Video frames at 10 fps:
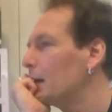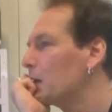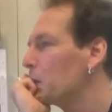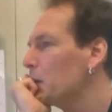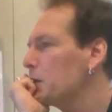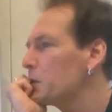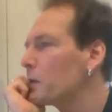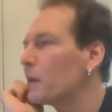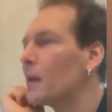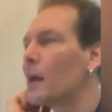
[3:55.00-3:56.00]

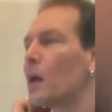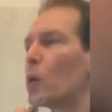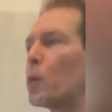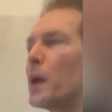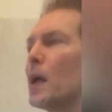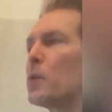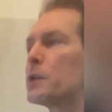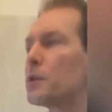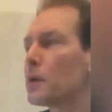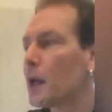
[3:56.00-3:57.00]
Question: where would
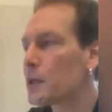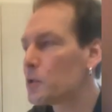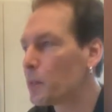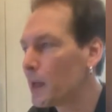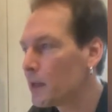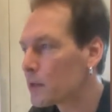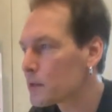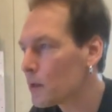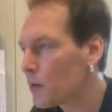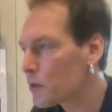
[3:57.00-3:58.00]
you like to play a
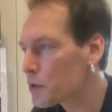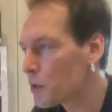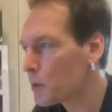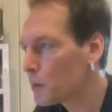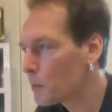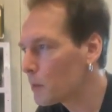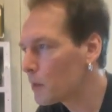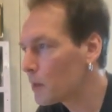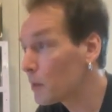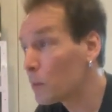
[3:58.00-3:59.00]
solo show,
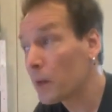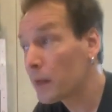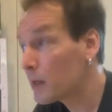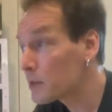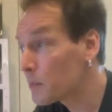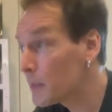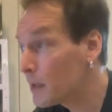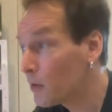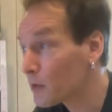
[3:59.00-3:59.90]
whether it's a big or